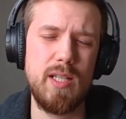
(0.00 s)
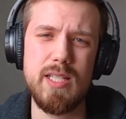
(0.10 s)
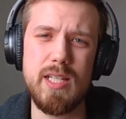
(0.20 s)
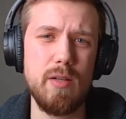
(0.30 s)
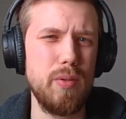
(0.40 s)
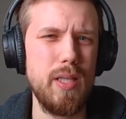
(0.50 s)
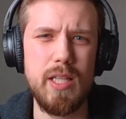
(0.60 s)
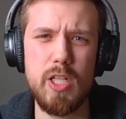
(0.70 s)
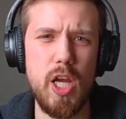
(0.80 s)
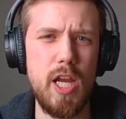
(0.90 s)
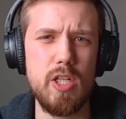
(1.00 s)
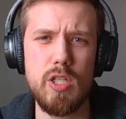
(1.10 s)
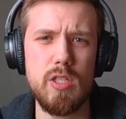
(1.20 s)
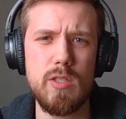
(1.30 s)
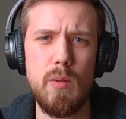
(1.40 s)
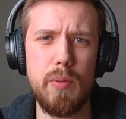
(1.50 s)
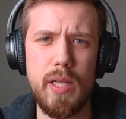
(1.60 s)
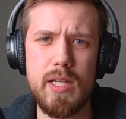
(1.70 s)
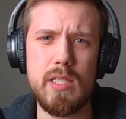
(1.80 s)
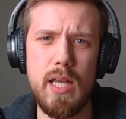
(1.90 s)
Because it completely changes the
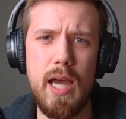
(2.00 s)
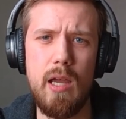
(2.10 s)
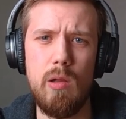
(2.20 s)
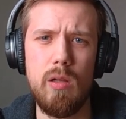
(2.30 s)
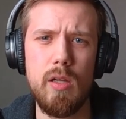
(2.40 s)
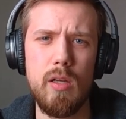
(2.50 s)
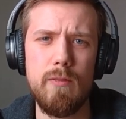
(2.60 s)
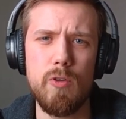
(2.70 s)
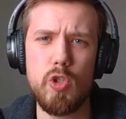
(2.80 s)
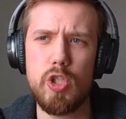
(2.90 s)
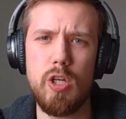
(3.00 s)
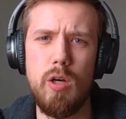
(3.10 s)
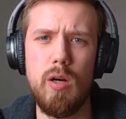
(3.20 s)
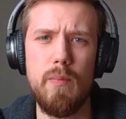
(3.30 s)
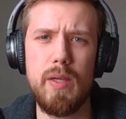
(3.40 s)
play style for sure.